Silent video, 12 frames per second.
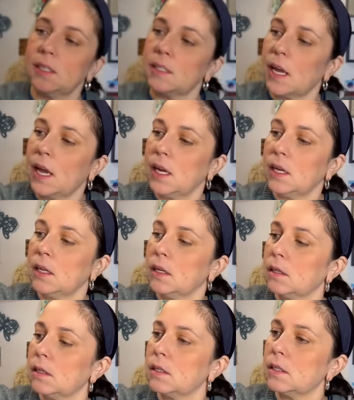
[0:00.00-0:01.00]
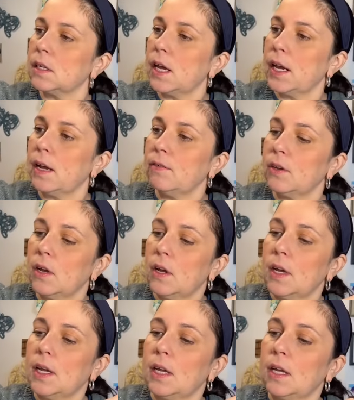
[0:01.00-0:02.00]
side, does this side have?
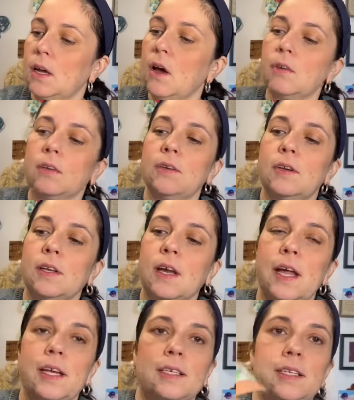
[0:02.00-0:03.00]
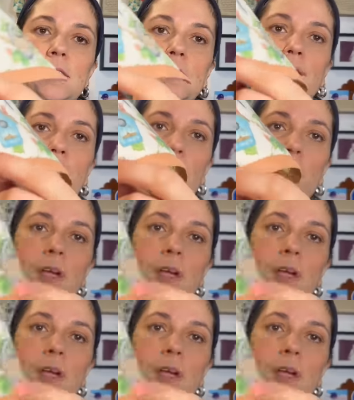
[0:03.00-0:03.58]
Oh, you can kind of see in the fabric